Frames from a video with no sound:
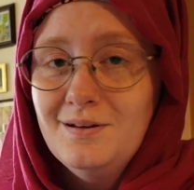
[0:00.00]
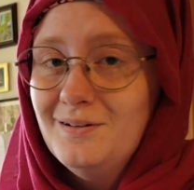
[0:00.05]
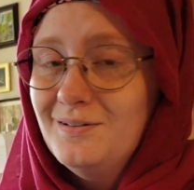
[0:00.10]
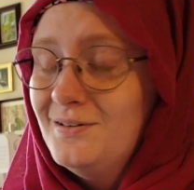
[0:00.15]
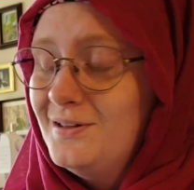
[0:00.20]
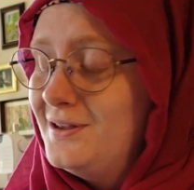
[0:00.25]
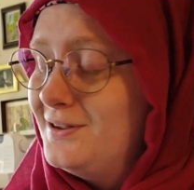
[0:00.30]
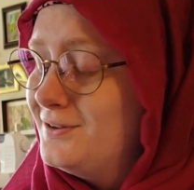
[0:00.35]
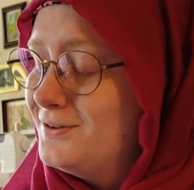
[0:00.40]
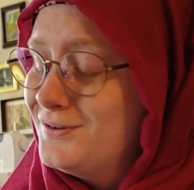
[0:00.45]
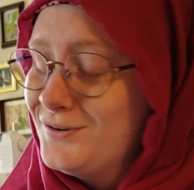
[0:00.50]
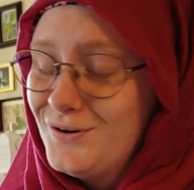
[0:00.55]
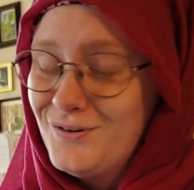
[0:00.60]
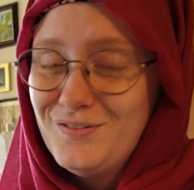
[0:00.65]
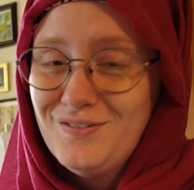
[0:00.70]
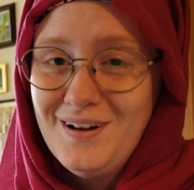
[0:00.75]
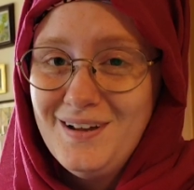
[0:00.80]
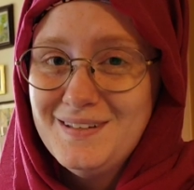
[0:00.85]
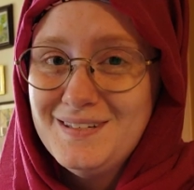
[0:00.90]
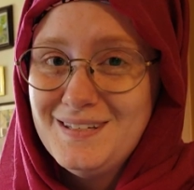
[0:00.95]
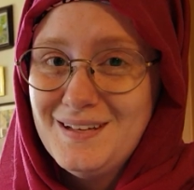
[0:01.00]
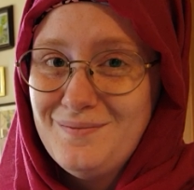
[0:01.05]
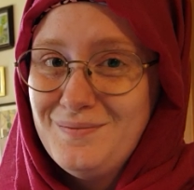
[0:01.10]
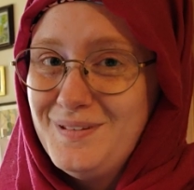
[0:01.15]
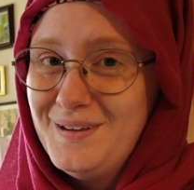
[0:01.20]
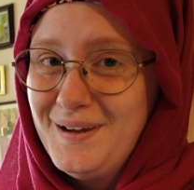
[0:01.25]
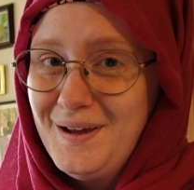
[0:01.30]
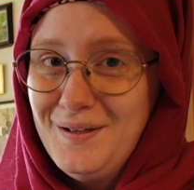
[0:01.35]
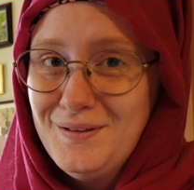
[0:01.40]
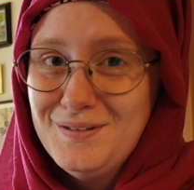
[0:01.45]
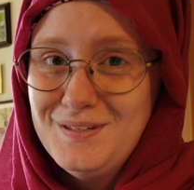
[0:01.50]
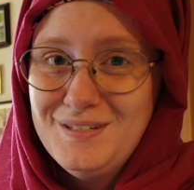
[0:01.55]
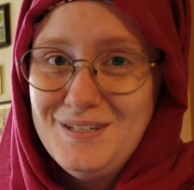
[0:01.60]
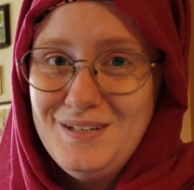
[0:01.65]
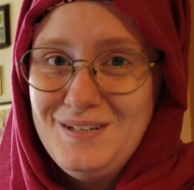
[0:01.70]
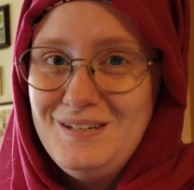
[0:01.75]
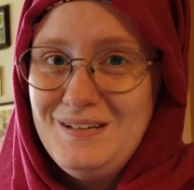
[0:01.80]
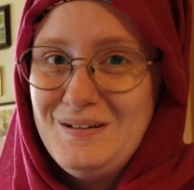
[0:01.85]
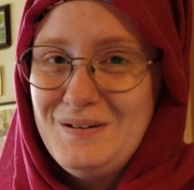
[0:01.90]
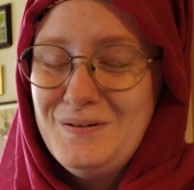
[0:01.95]
Like, go find something else to
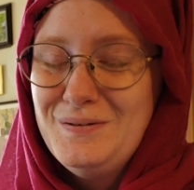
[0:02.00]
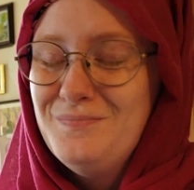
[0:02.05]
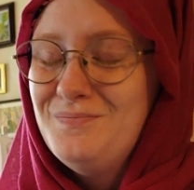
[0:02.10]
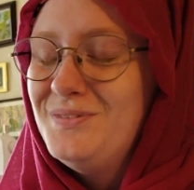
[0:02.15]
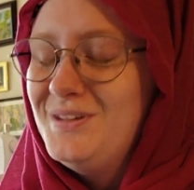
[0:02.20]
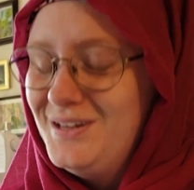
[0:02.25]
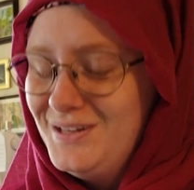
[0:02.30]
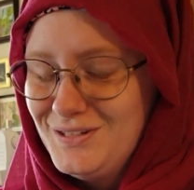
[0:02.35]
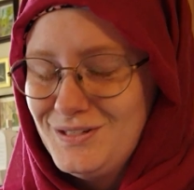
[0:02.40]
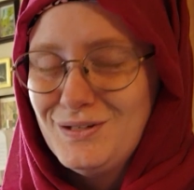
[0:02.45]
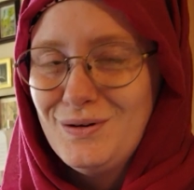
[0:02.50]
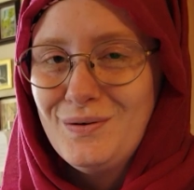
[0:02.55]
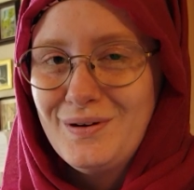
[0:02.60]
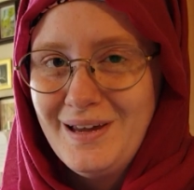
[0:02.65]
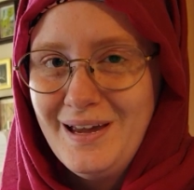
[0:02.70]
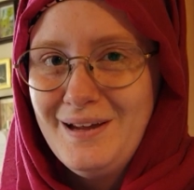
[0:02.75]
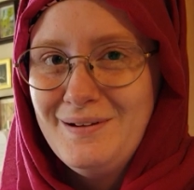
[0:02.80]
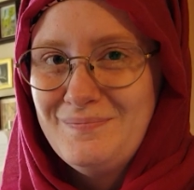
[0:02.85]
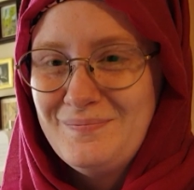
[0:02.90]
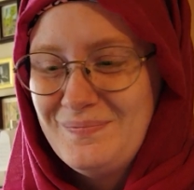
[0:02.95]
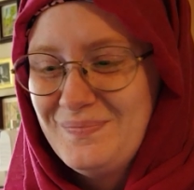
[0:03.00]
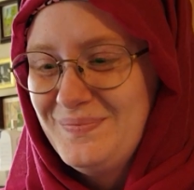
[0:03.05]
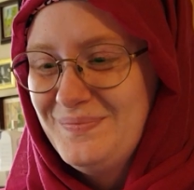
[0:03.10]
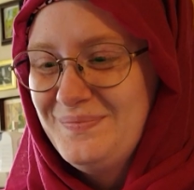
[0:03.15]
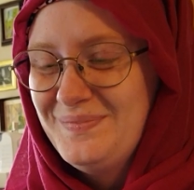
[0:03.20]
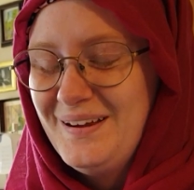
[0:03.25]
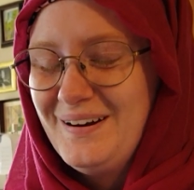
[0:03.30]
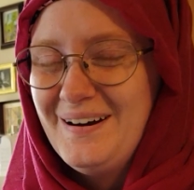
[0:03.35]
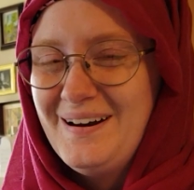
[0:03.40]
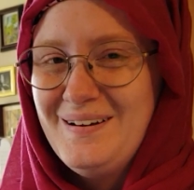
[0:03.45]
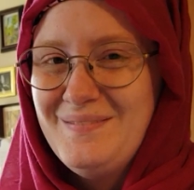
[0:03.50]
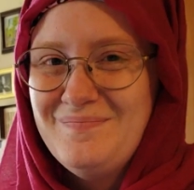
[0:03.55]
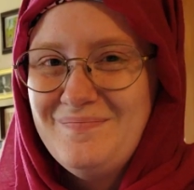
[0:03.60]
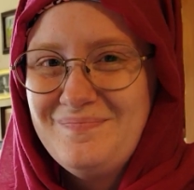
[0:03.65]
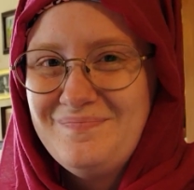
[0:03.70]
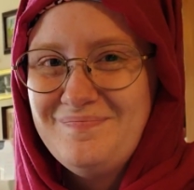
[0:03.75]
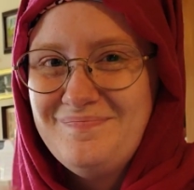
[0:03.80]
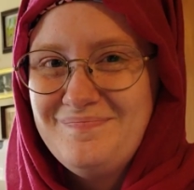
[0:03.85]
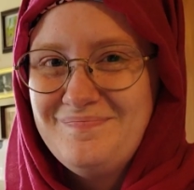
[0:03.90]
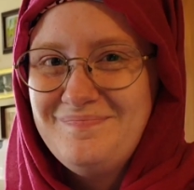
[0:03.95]
do. It's okay. All right,
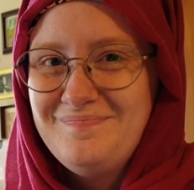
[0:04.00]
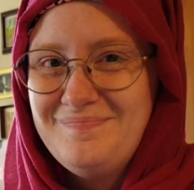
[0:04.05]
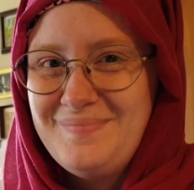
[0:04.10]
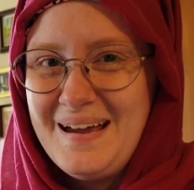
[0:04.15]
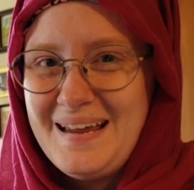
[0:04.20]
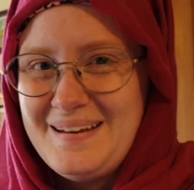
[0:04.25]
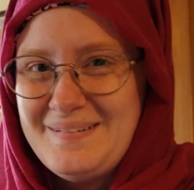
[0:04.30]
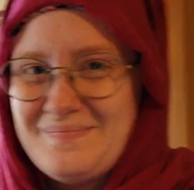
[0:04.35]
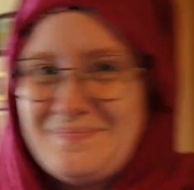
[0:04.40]
bye.